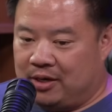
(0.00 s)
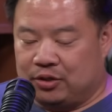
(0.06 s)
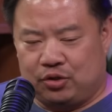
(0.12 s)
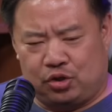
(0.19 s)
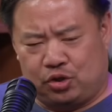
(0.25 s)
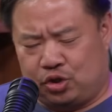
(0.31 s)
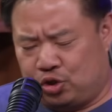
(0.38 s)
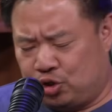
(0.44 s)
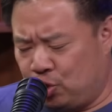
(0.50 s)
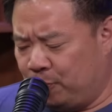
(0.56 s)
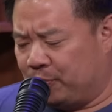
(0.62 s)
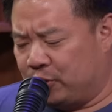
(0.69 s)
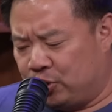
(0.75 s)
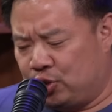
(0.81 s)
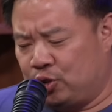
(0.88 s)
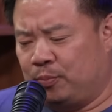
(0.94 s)

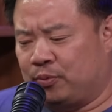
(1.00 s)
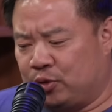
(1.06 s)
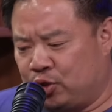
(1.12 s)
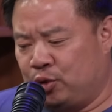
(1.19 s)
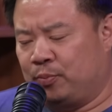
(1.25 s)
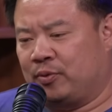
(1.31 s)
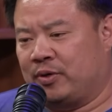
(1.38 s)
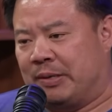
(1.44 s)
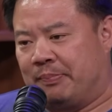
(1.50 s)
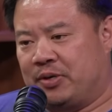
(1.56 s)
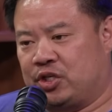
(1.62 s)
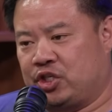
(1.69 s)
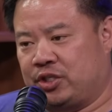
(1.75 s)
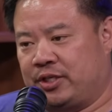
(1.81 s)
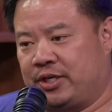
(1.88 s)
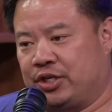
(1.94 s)
super, super, super
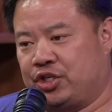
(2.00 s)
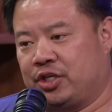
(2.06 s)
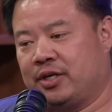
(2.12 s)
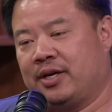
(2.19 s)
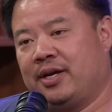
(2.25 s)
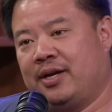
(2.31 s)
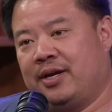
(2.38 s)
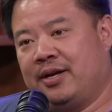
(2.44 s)
ambitious kitchen.